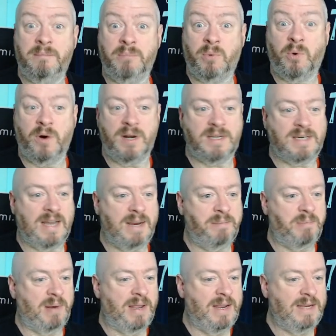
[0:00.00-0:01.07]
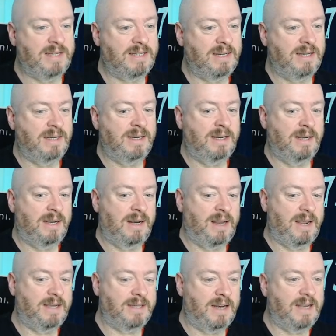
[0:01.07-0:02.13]
More of the same, please. And
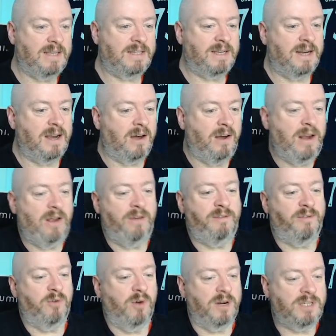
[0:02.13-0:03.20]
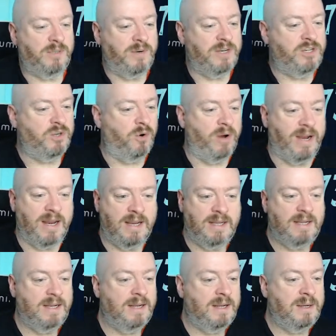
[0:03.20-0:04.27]
here's an instant highlight for us to enjoy.
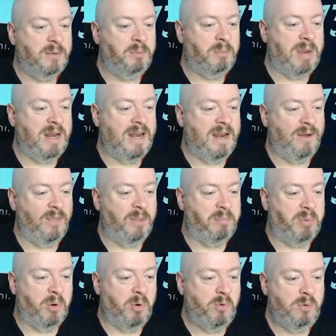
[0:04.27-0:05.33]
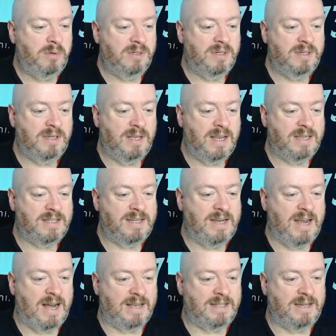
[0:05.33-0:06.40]
Mendy on the ball. There's
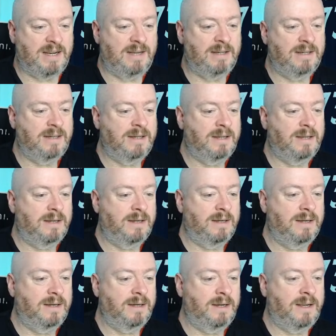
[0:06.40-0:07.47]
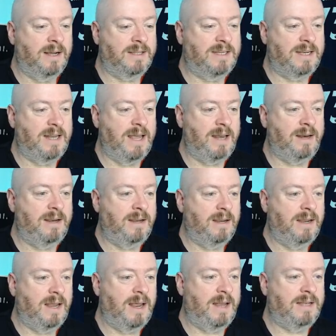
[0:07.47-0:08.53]
Diatta cutting
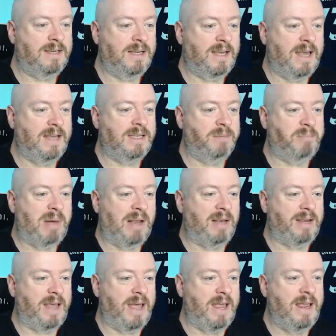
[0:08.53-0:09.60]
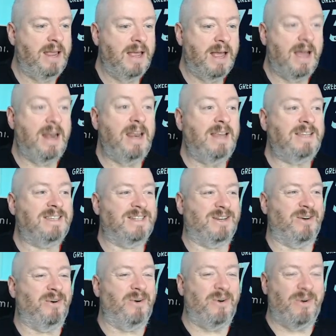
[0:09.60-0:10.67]
into Keita Balde, and he
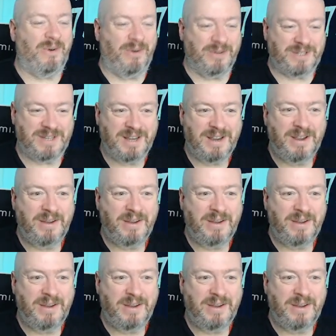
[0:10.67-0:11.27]
scores.